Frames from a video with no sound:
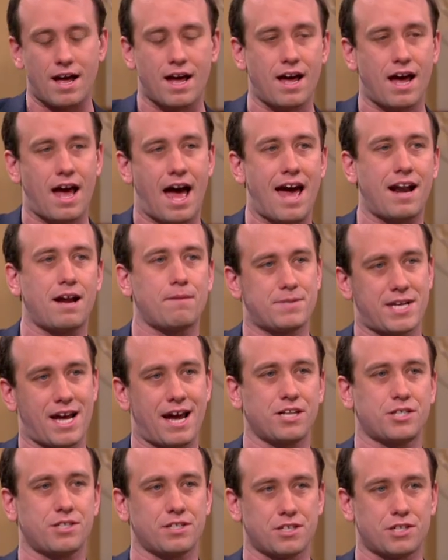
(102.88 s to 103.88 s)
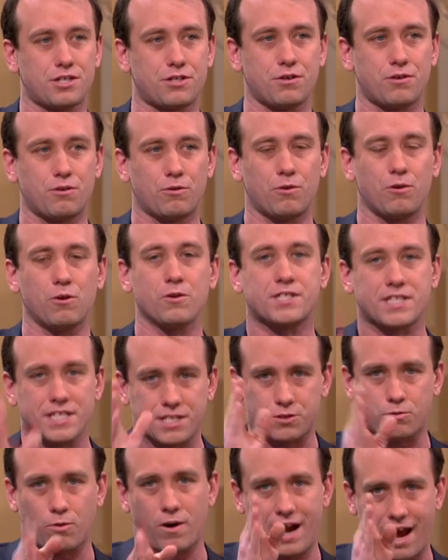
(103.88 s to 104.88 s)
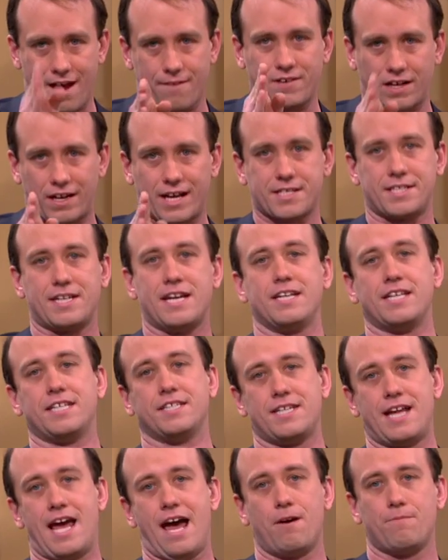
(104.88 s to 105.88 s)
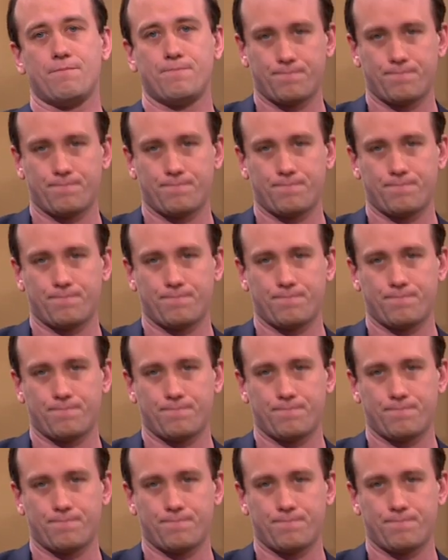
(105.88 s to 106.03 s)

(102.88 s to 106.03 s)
adaptations to the rules. This is what AFLX is now.